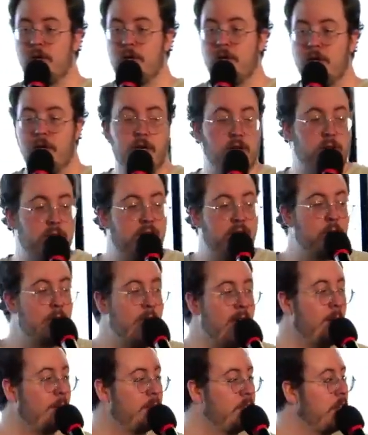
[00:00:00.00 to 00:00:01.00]
You'll never
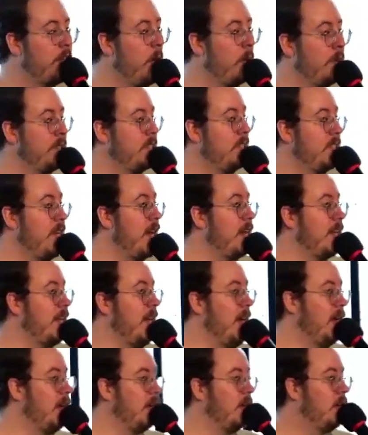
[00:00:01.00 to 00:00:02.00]
be able to go into debt
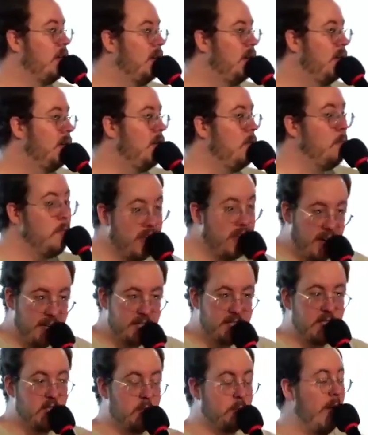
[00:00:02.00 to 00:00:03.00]
again
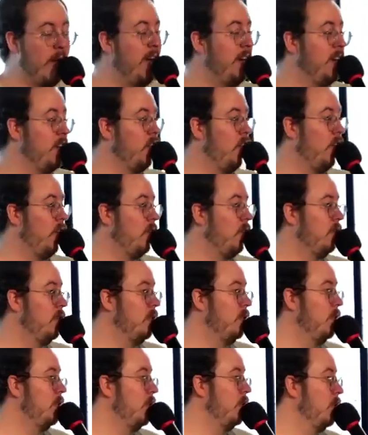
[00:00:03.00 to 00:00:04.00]
because he's paid it all
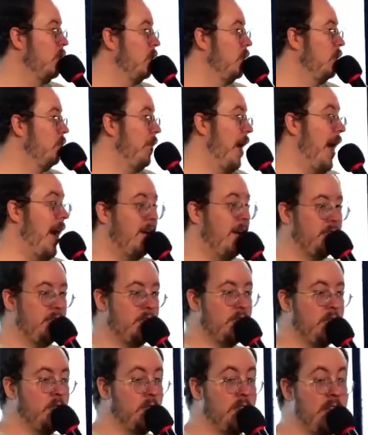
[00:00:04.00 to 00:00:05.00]

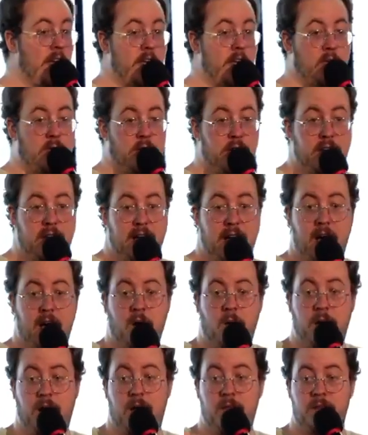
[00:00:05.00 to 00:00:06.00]
past, the debt you're in
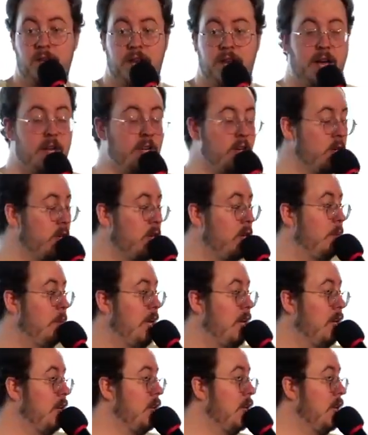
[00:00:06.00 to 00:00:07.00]
now, and the debt you're going to
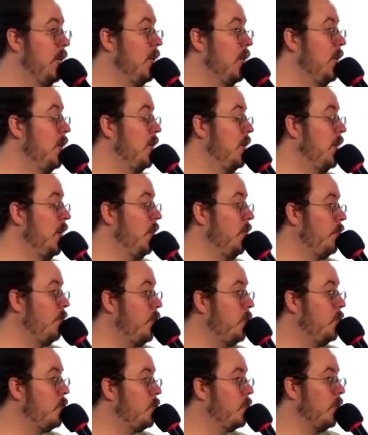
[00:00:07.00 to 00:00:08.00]
be in in the
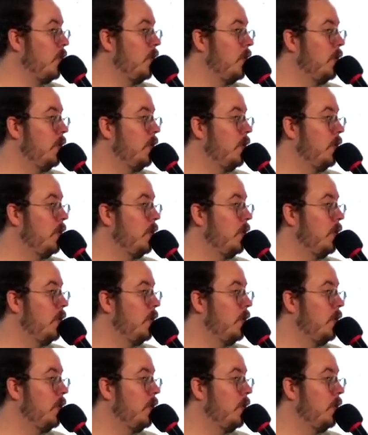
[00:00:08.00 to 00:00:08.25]
future.